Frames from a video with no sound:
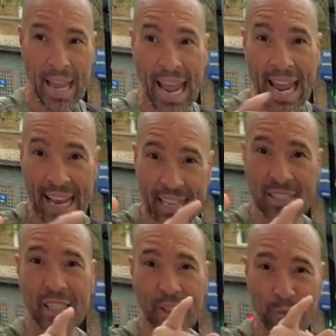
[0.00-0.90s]
And
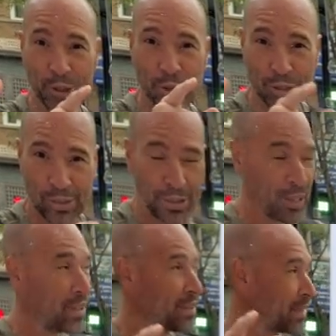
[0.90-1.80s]
if you
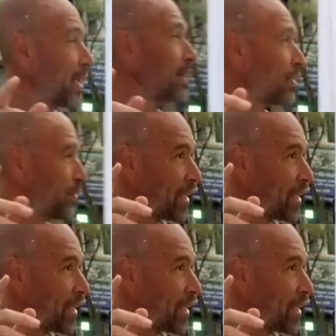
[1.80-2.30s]
Thank you.